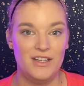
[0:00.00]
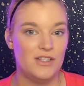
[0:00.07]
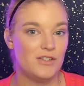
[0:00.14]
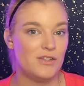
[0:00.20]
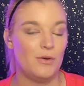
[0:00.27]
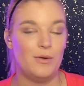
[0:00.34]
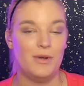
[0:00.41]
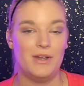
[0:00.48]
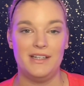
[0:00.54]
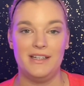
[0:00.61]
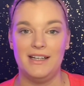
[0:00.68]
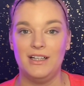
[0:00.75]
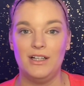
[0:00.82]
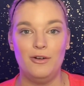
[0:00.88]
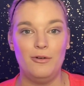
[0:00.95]
So
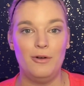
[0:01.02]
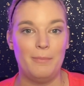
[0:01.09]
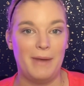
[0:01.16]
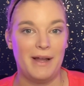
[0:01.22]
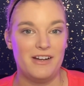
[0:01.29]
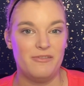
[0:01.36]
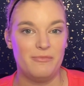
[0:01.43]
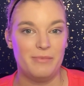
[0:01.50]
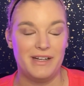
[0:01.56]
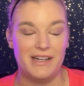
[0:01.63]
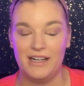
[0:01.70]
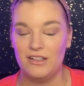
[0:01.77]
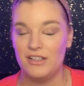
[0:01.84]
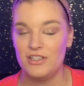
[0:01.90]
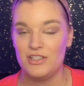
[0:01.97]
yellow might have been
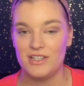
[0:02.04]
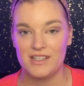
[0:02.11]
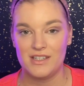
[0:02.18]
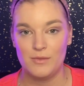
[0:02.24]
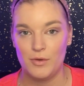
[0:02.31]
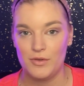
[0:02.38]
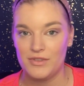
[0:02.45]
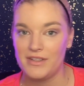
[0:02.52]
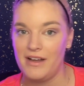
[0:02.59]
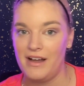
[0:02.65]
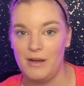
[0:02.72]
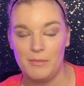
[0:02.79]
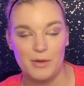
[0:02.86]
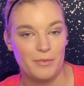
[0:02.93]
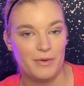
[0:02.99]
English. That's the most
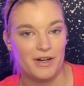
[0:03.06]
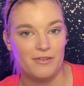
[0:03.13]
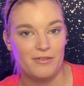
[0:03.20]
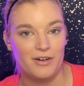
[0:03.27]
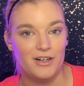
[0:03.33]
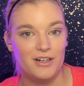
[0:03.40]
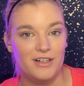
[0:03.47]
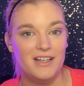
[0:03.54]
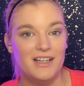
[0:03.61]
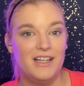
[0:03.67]
common one I've heard.